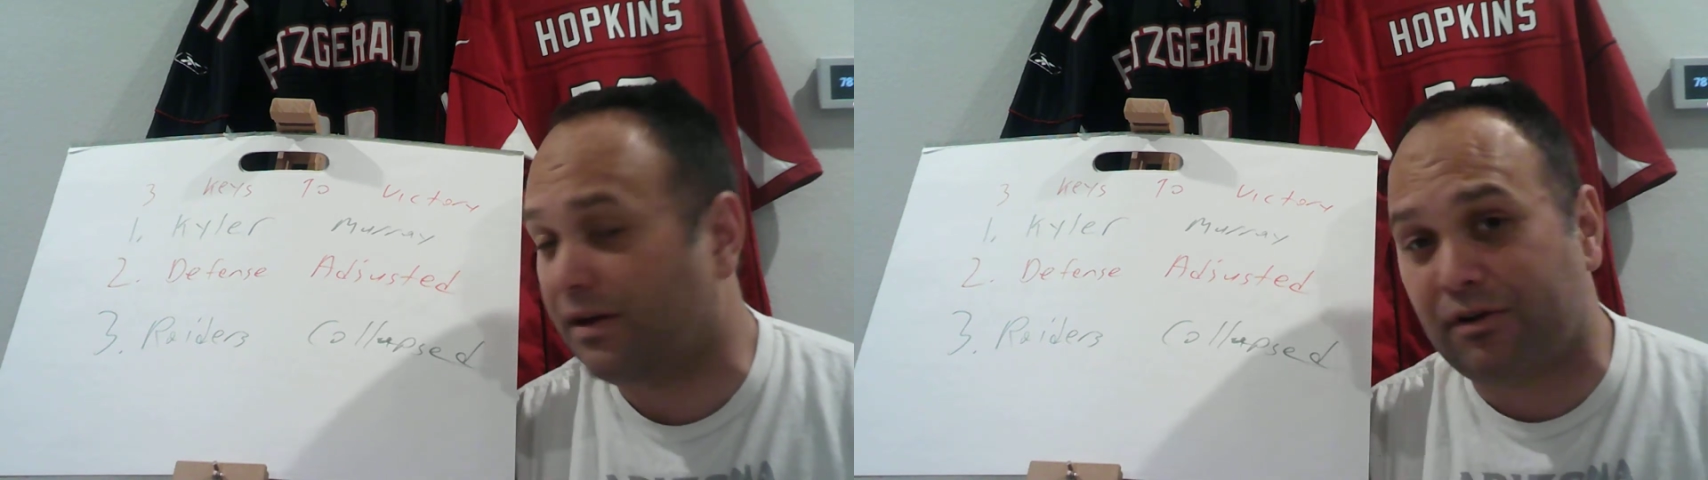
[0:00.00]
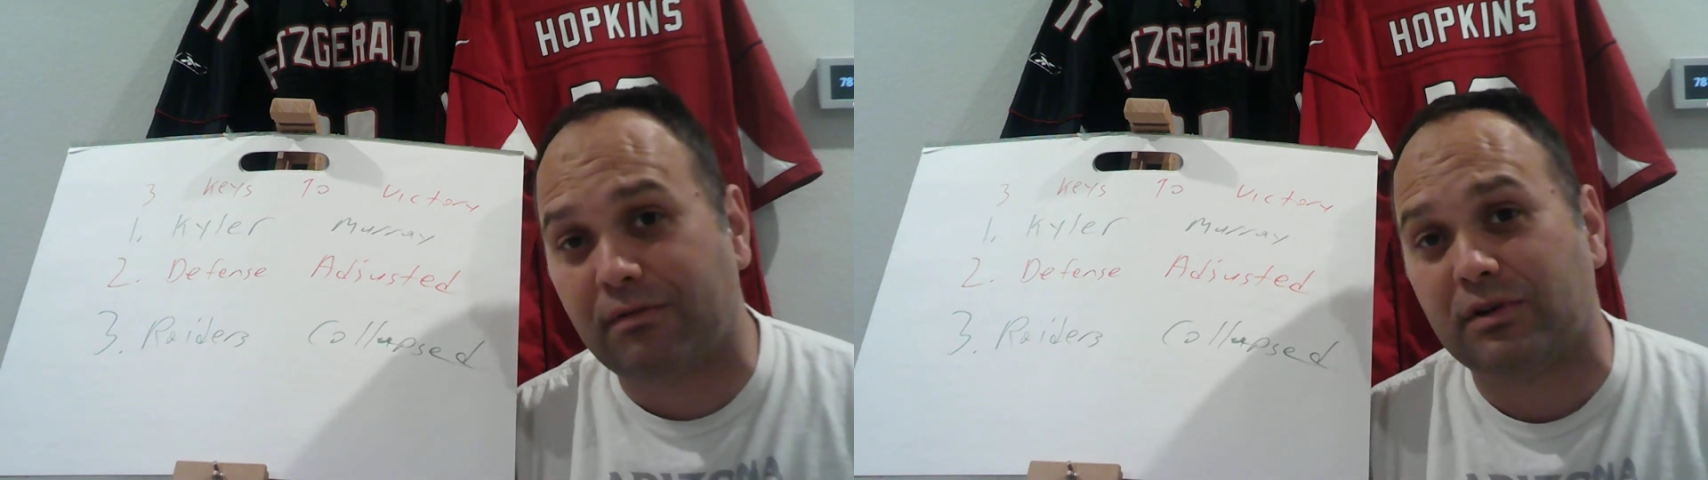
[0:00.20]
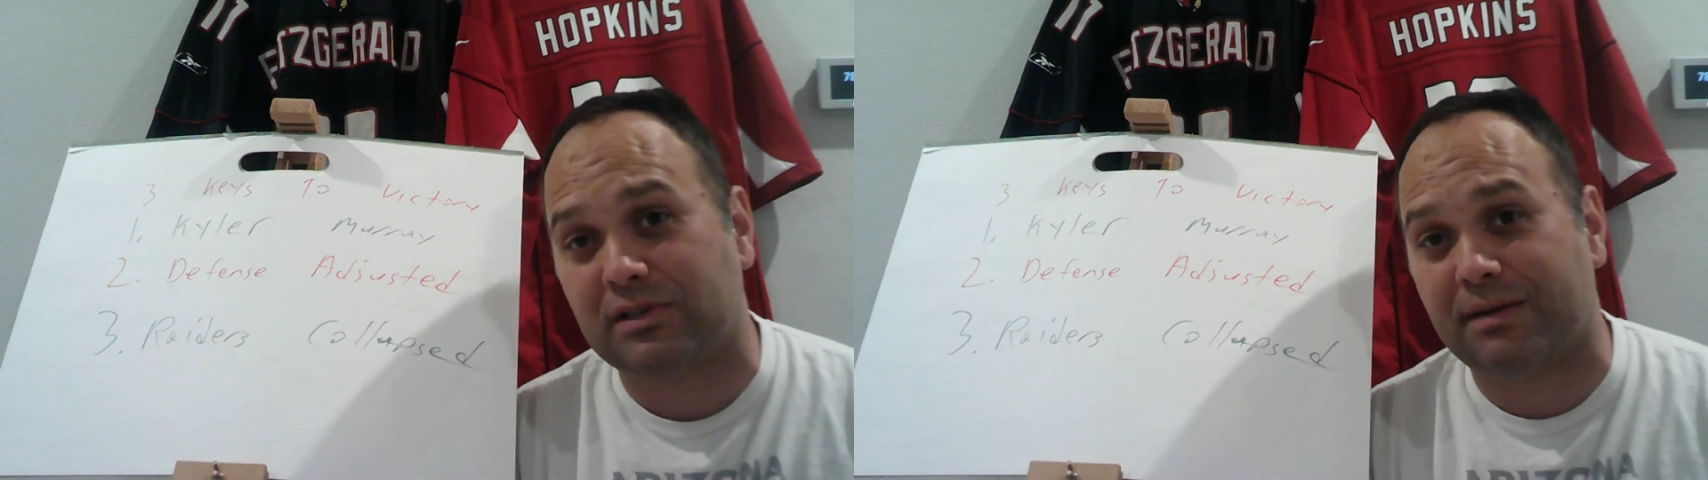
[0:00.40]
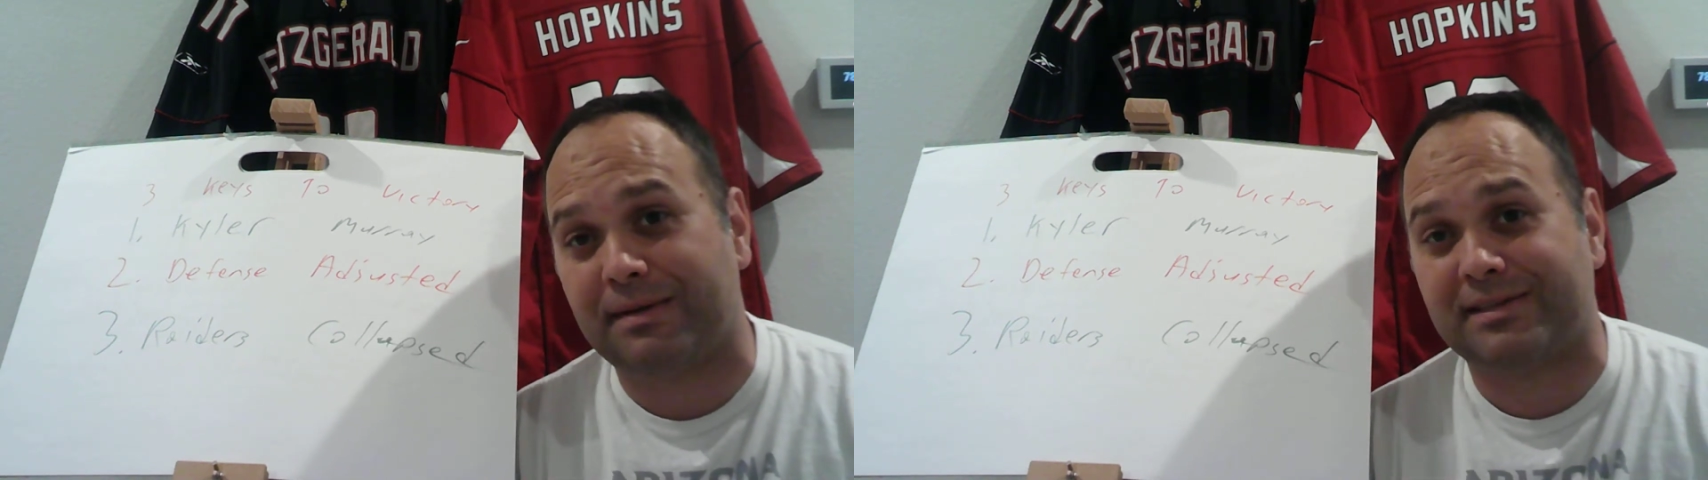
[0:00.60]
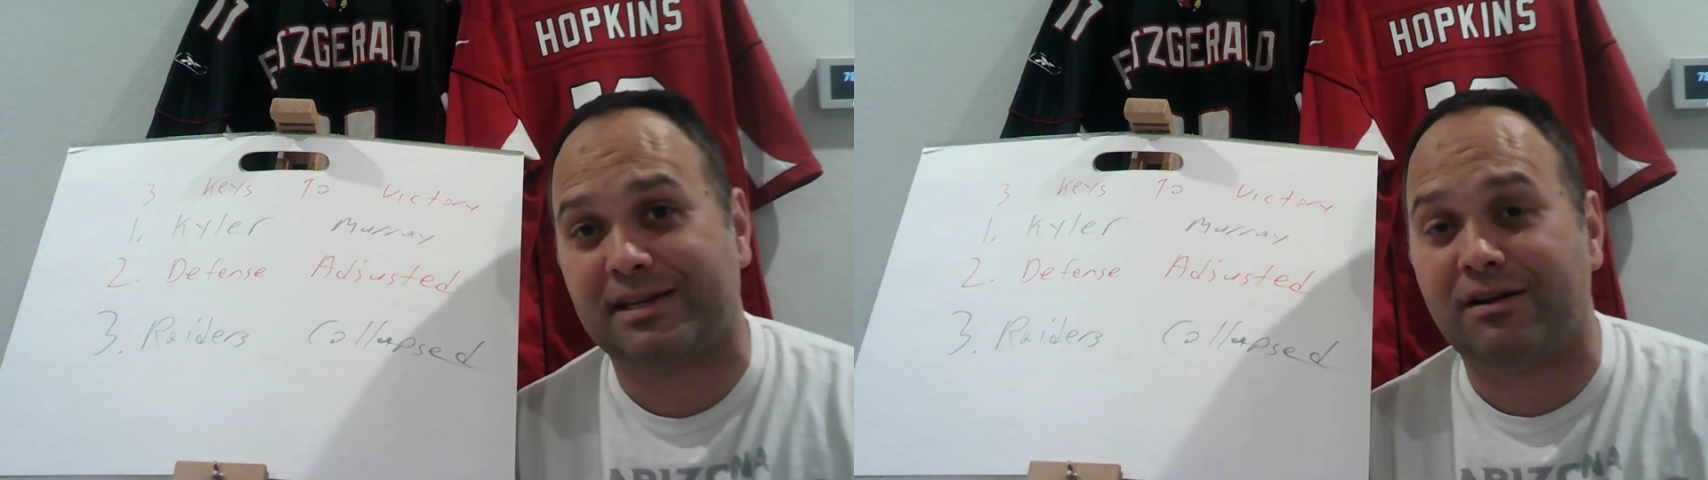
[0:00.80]
and overtime,
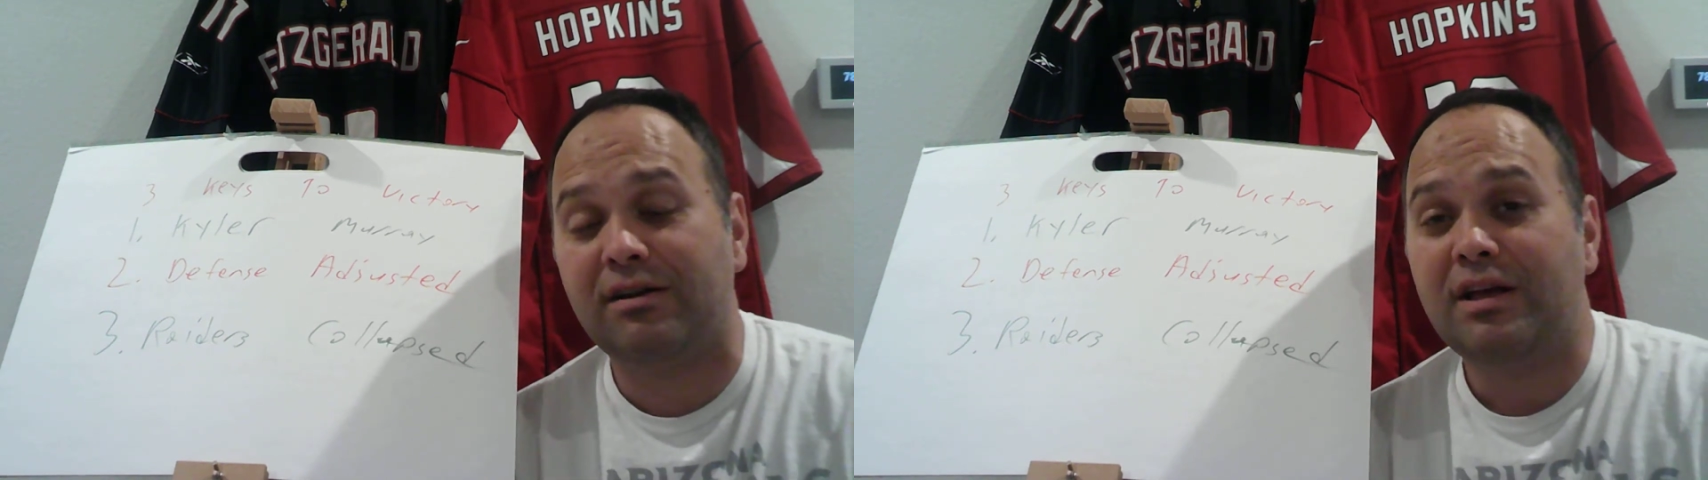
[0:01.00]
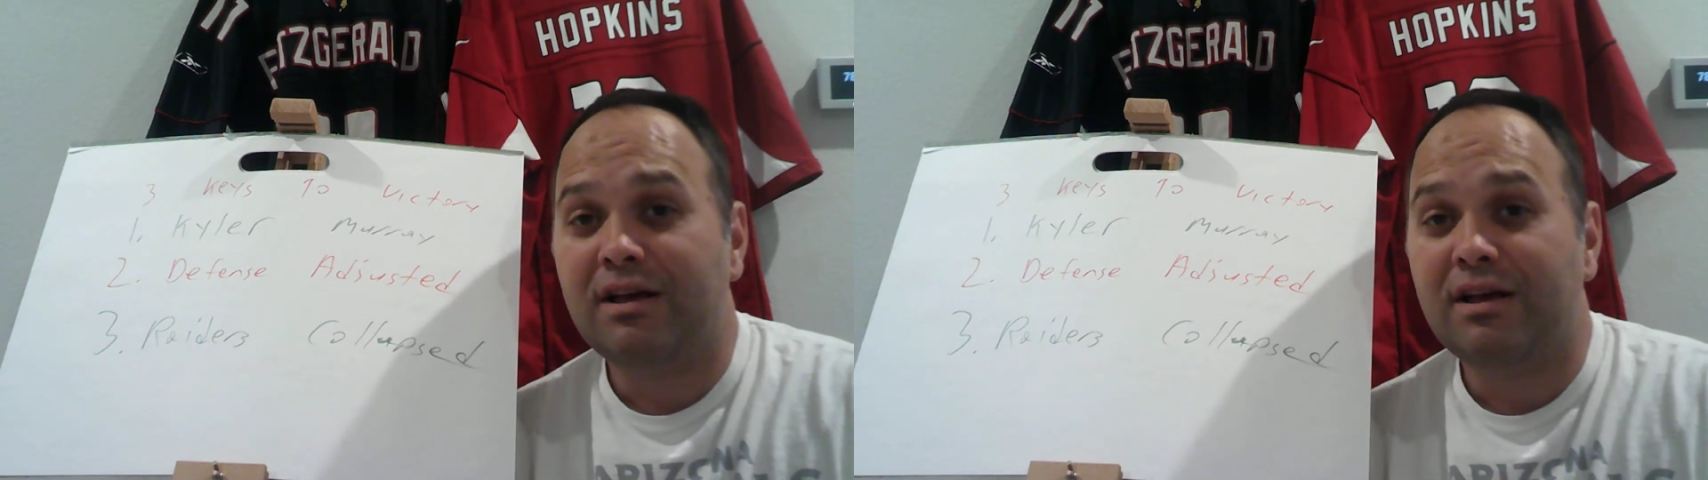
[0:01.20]
that's how